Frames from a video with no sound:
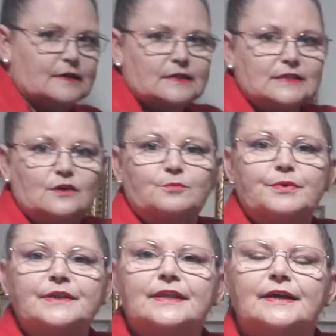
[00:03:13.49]
So I'll
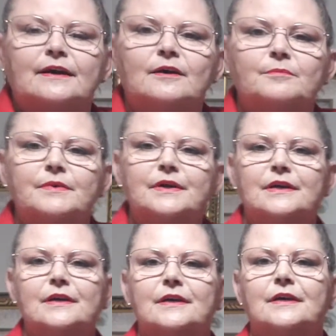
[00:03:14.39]
bring that up.
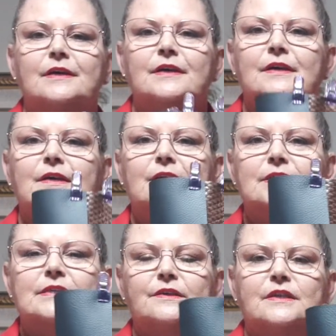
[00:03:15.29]

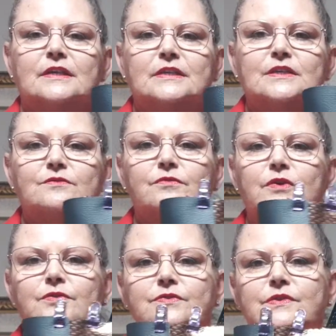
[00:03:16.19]
So that's the
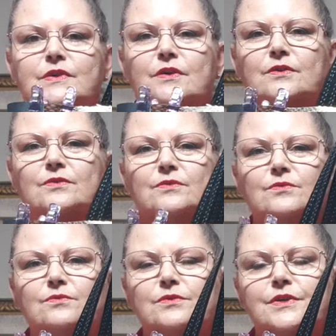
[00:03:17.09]
rose
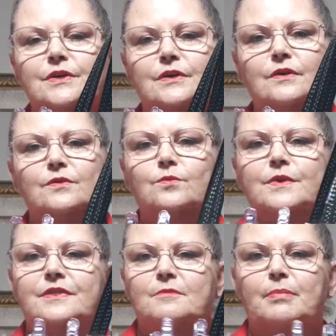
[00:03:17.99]
gold
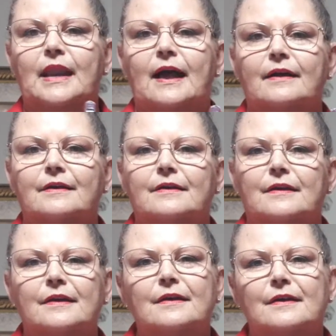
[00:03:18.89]
with the black.
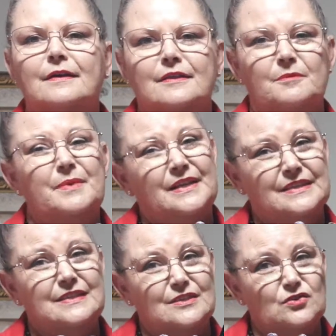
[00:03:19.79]
The black
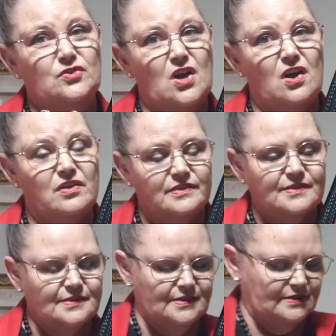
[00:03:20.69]
does look
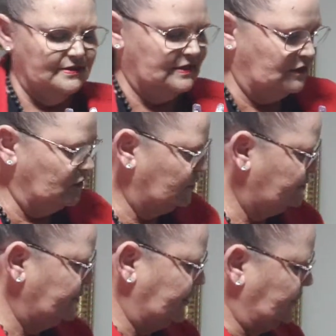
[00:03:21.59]
nice, so it looks
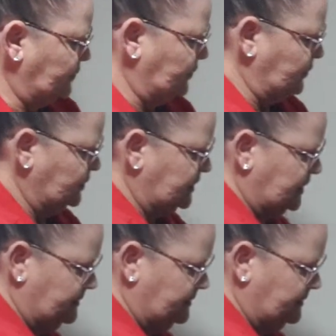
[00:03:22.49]
pretty good.